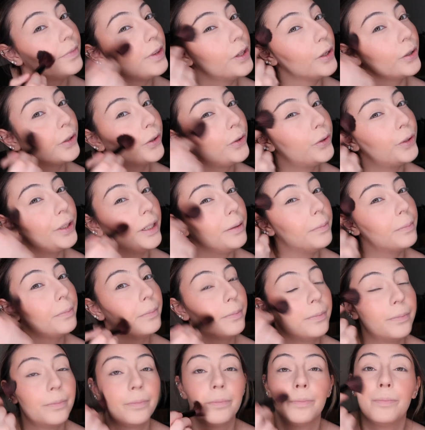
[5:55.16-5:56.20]
the
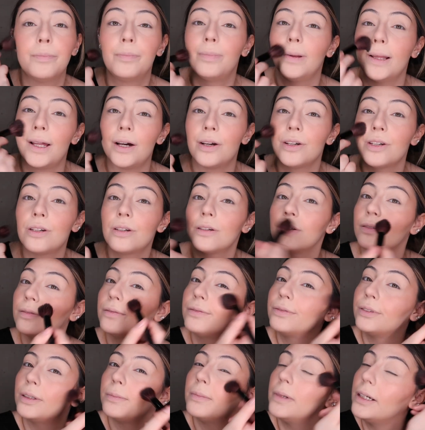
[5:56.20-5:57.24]
cream blush
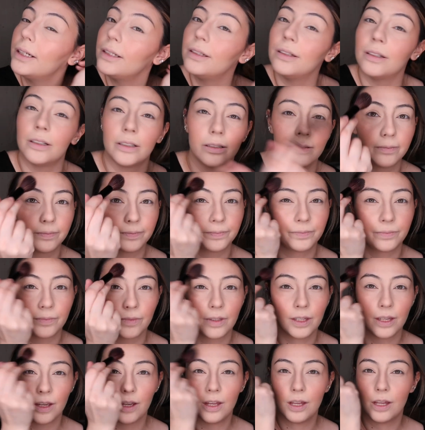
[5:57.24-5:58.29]
from under.
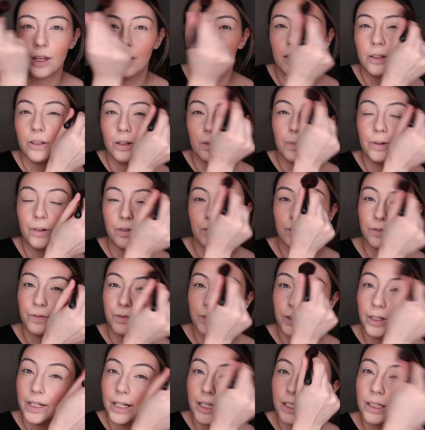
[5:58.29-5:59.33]
Put it on the
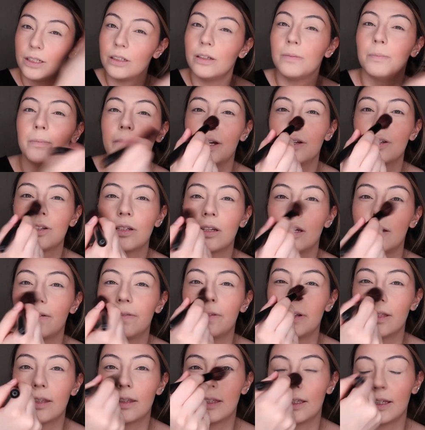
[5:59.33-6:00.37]
forehead to mesh
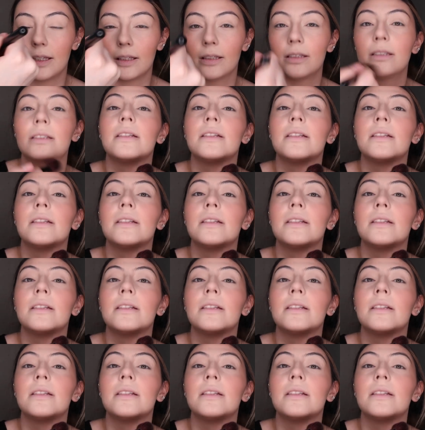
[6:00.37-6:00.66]
everything